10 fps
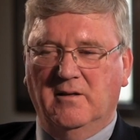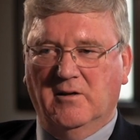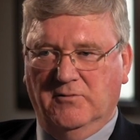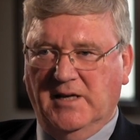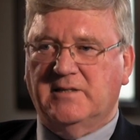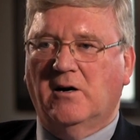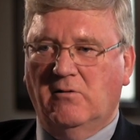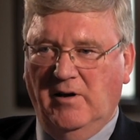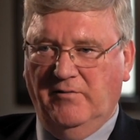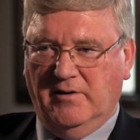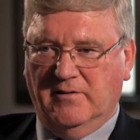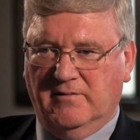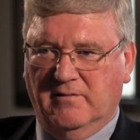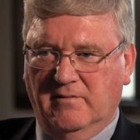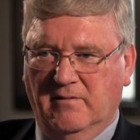Now, that's our
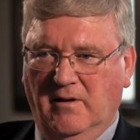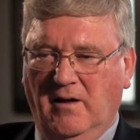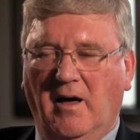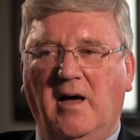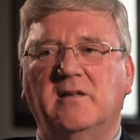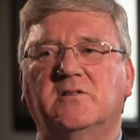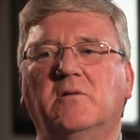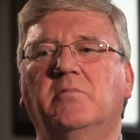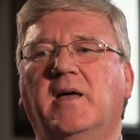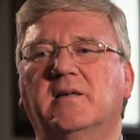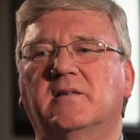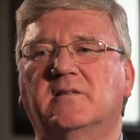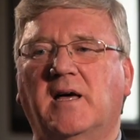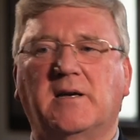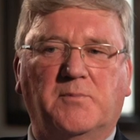evidence, and in some cases
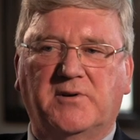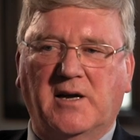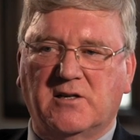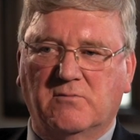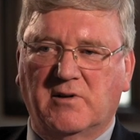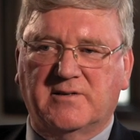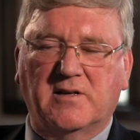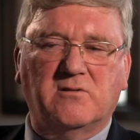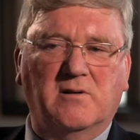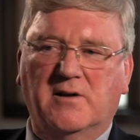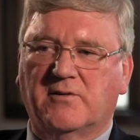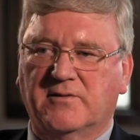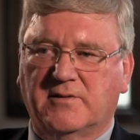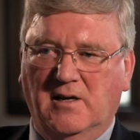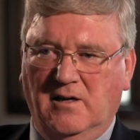data protection will send you a letter
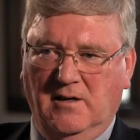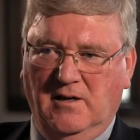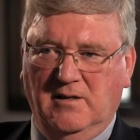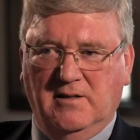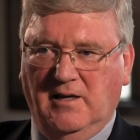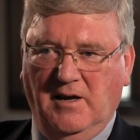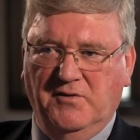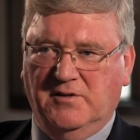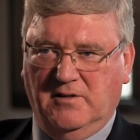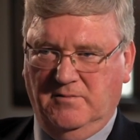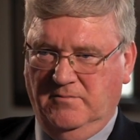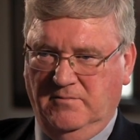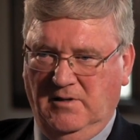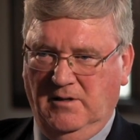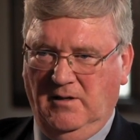say to give it to them.
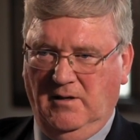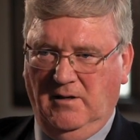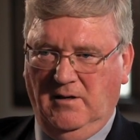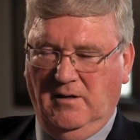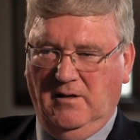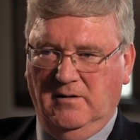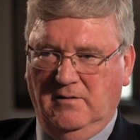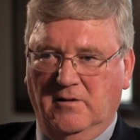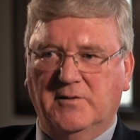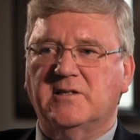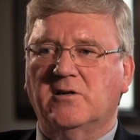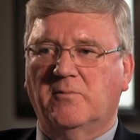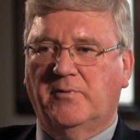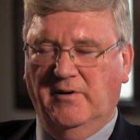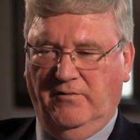Now, that's our
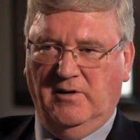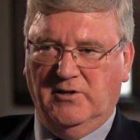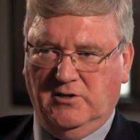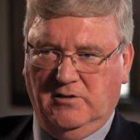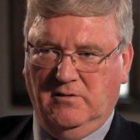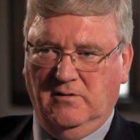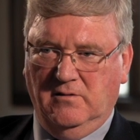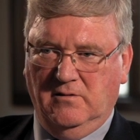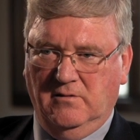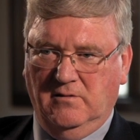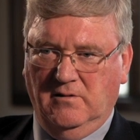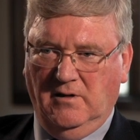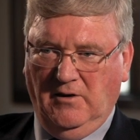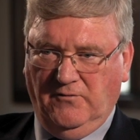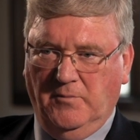privileged
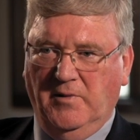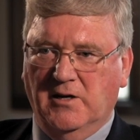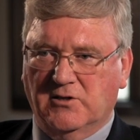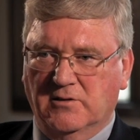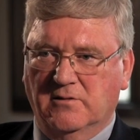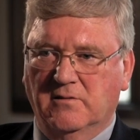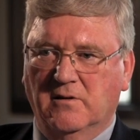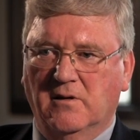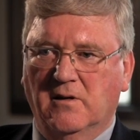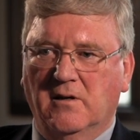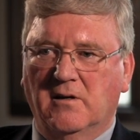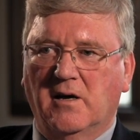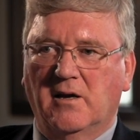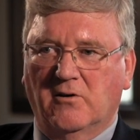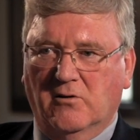information
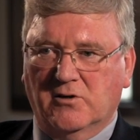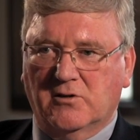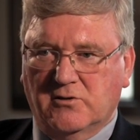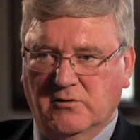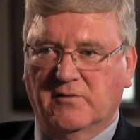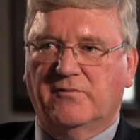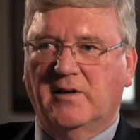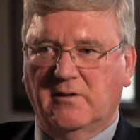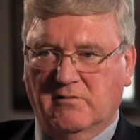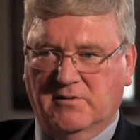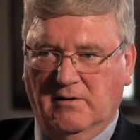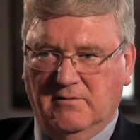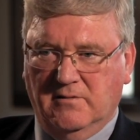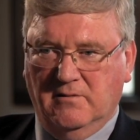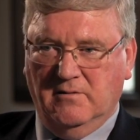in order to defend
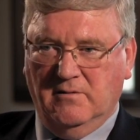ourselves.